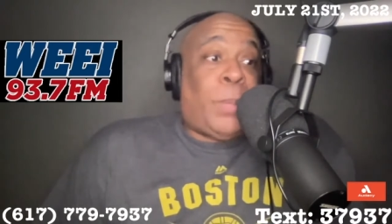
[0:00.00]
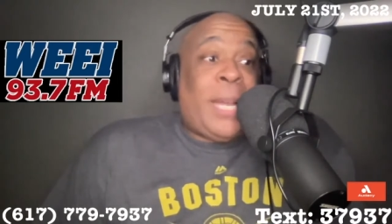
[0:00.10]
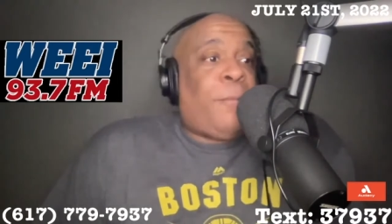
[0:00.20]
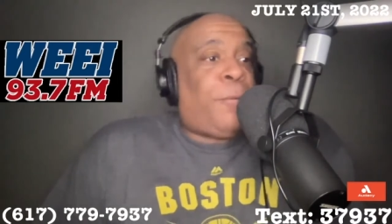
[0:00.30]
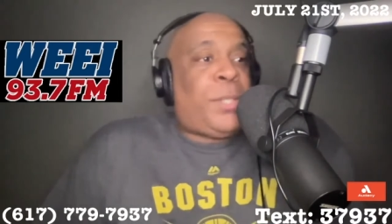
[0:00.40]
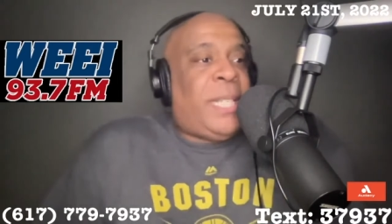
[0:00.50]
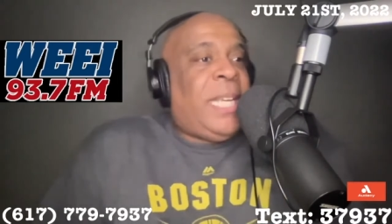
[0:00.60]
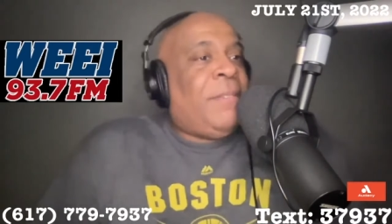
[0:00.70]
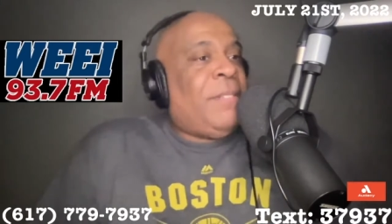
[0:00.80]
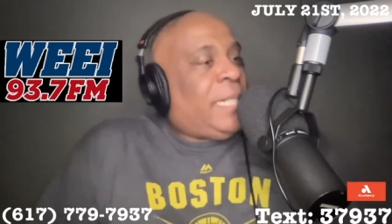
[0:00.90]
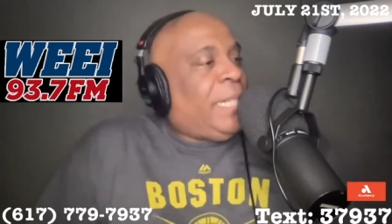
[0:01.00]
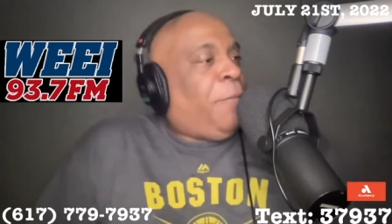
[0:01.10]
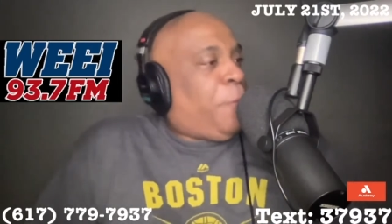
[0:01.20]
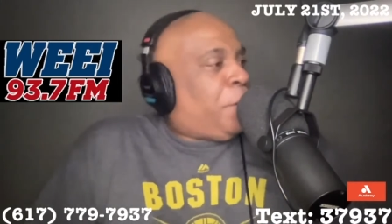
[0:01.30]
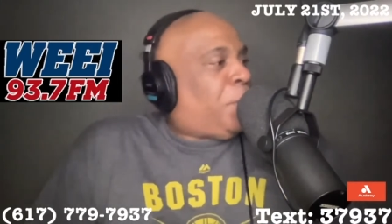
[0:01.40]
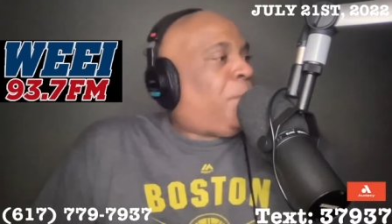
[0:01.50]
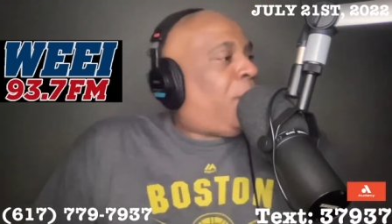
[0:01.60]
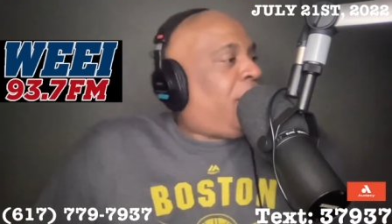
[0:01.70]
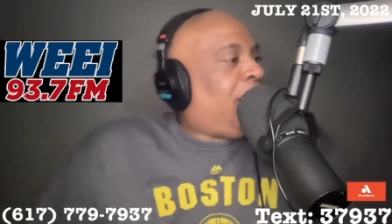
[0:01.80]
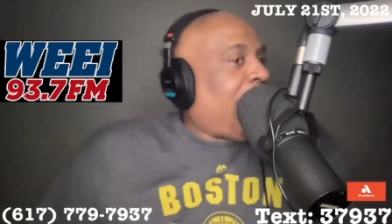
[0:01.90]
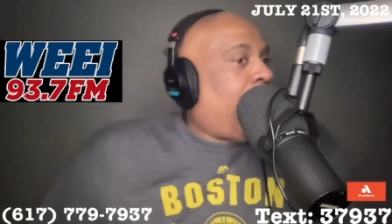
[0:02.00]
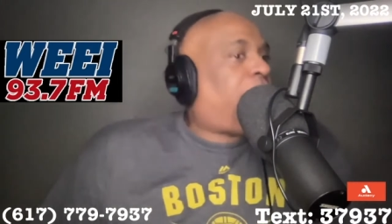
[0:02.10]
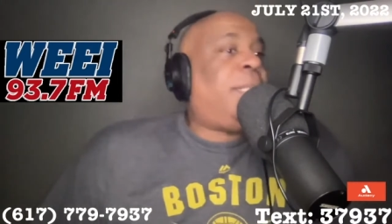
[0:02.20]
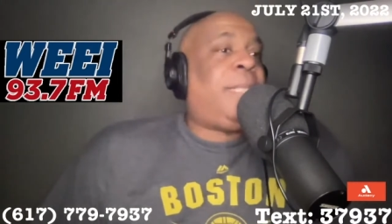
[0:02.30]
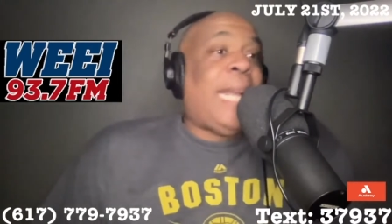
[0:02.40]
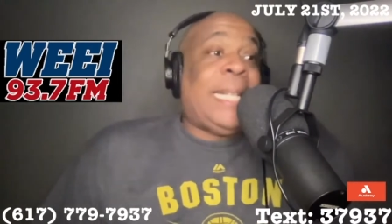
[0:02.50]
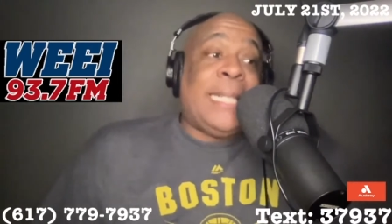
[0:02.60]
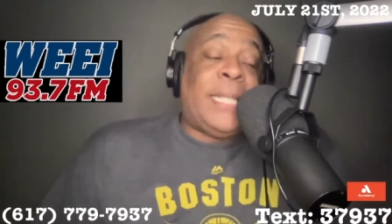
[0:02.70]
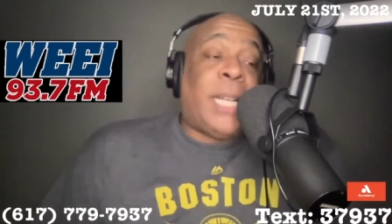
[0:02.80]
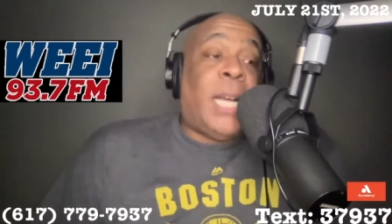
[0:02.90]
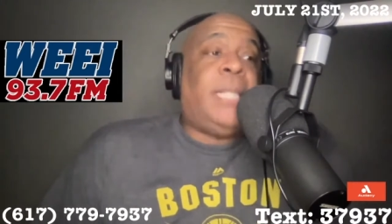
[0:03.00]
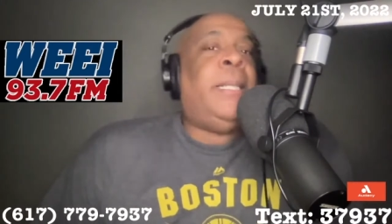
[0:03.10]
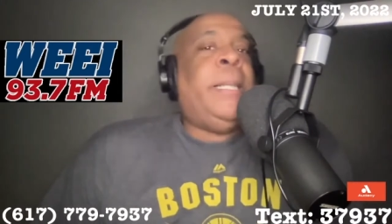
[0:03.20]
playing for Steve and Steve figures some things out and gets it done,